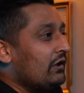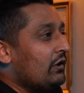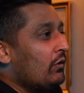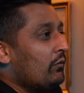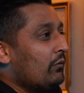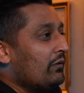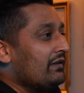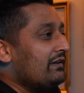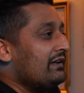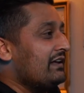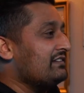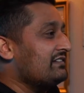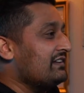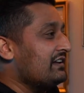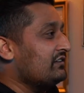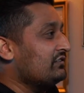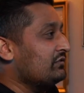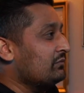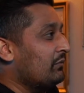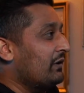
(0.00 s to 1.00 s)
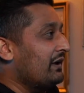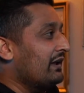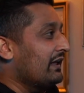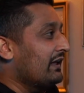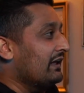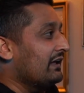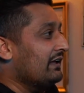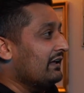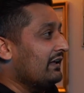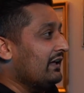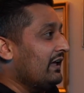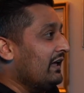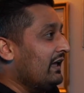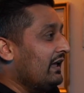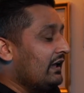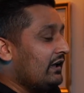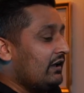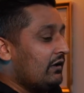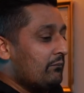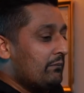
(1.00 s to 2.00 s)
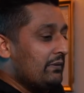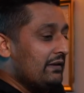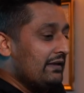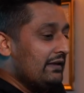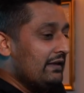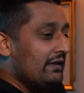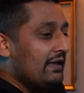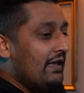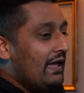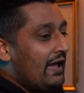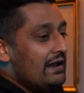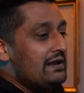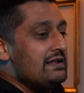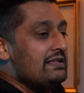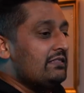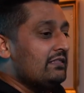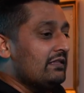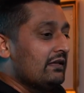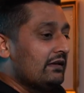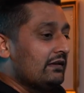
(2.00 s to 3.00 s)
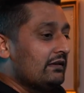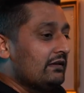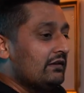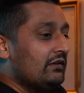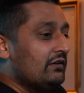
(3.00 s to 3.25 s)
with a destination wedding, it could be anything